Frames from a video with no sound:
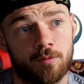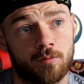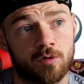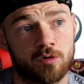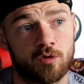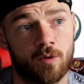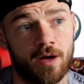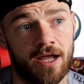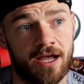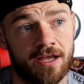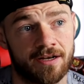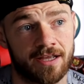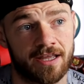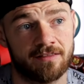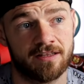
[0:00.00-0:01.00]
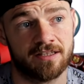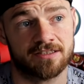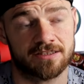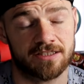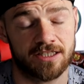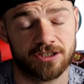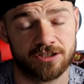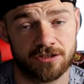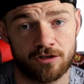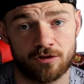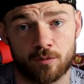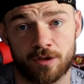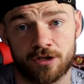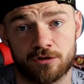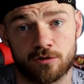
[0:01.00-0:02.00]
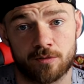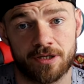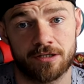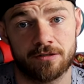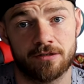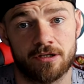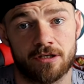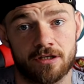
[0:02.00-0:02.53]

we'll go ahead and get the insulation in the window in.